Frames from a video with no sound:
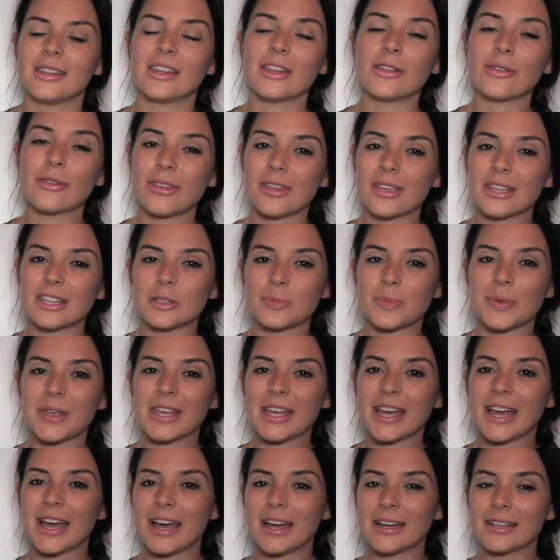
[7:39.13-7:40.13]
The other thing is
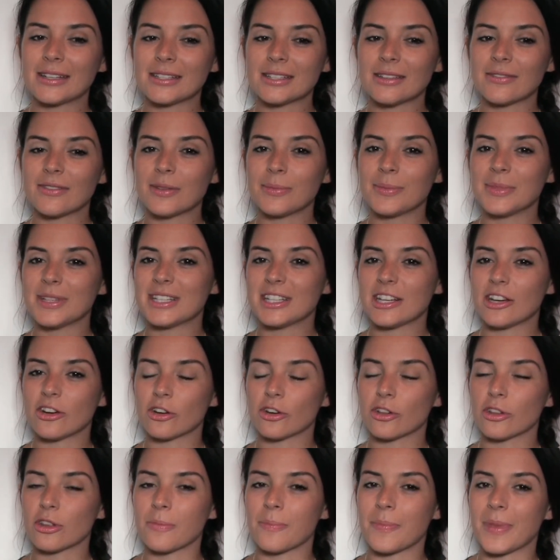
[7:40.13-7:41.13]
because of the
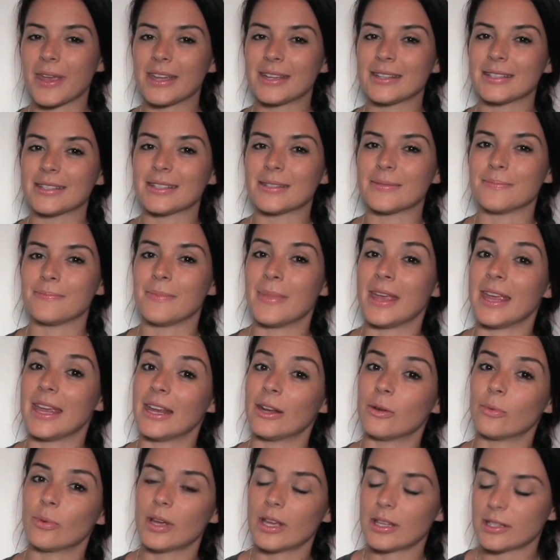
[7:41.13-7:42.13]
material the band's
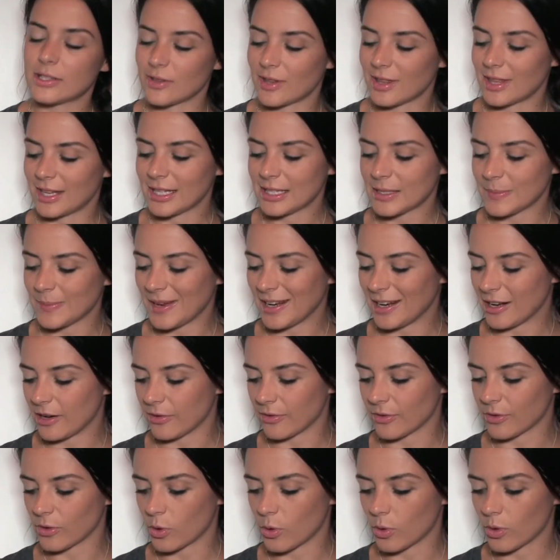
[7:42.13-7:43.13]
made with, so I think it's made out
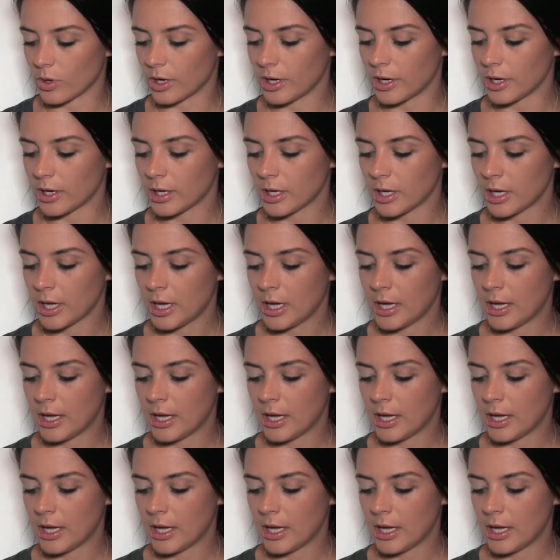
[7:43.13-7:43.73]
of cork,